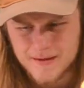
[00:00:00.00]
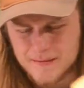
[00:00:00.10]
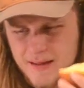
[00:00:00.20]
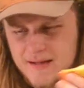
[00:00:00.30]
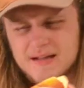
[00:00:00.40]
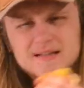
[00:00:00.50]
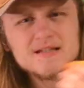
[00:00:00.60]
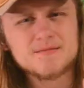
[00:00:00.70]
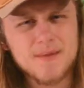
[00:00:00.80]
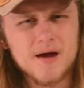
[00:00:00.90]
that
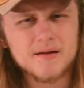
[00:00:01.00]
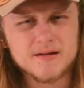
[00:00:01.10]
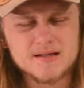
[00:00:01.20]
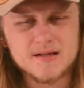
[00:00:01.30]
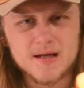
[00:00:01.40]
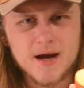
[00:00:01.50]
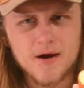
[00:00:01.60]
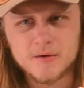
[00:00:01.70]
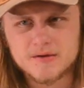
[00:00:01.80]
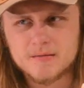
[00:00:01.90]
smell that's in the air
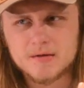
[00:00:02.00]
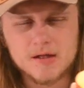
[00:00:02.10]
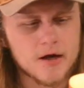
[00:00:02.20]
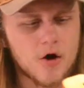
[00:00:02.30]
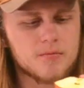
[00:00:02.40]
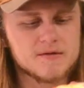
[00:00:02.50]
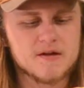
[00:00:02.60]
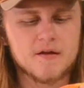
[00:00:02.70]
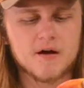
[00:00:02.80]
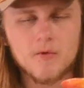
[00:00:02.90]
when somebody like opens a
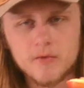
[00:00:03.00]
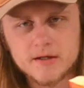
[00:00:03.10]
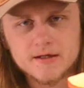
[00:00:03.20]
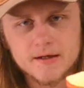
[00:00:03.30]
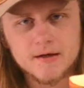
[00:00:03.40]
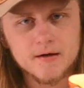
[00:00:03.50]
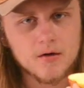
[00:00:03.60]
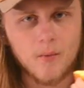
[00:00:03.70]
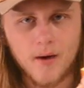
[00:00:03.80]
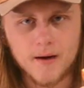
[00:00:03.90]
thing of whiskey or
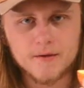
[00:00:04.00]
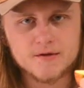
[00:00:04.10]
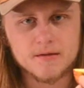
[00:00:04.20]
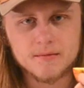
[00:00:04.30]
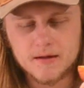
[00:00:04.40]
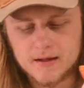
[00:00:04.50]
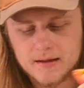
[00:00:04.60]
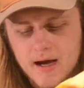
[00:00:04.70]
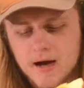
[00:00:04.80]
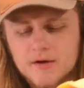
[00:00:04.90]
wine or something like
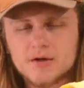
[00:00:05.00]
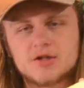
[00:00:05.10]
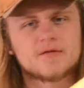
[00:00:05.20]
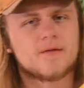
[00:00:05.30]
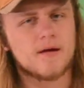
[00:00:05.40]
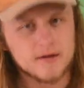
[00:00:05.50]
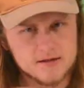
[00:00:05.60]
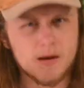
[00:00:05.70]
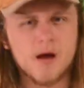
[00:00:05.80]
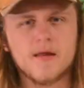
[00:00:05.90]
that, how you can just
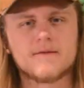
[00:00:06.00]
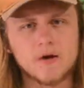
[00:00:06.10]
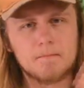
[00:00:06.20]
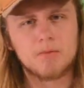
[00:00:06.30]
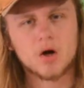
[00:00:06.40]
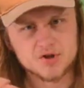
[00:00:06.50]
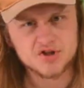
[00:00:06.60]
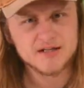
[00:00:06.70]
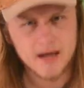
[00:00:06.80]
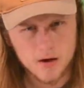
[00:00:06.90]
smell that very
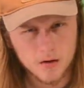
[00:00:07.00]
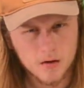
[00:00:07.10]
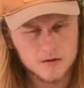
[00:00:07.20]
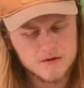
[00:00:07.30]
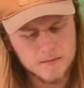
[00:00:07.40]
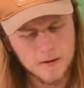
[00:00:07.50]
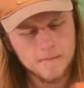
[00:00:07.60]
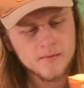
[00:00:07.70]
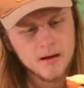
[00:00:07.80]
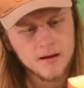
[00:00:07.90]
pungent alcohol smell.
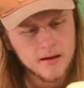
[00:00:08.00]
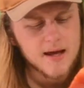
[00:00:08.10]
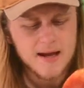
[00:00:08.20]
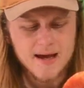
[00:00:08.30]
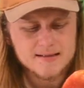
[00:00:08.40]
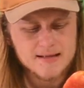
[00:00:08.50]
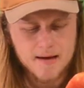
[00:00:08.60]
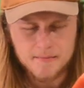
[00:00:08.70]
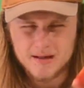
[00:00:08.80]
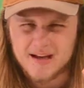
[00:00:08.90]
It has
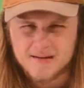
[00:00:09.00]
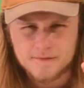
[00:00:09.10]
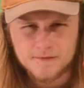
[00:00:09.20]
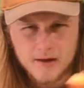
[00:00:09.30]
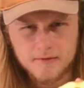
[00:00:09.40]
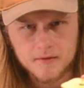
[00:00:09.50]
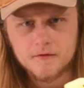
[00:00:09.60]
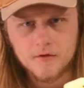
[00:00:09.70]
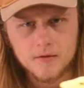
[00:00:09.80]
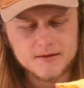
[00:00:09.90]
that, but like in flavor
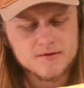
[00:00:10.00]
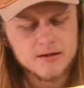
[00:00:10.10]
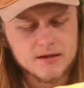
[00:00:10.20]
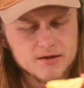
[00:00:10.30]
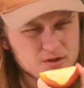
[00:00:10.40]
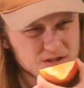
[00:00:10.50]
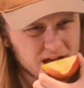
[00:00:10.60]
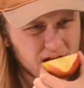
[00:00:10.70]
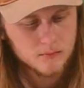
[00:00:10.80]
form. That's really interesting.